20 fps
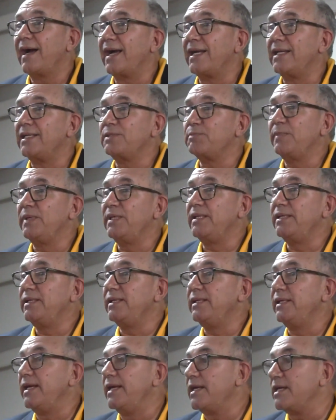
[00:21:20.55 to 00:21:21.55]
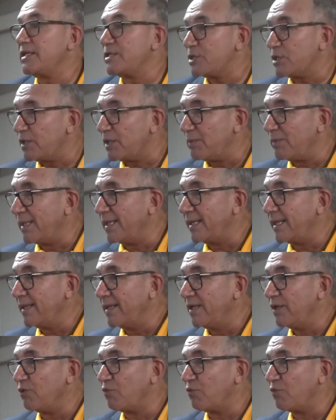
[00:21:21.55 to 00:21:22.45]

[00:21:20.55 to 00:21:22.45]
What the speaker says: And it's been years in the making.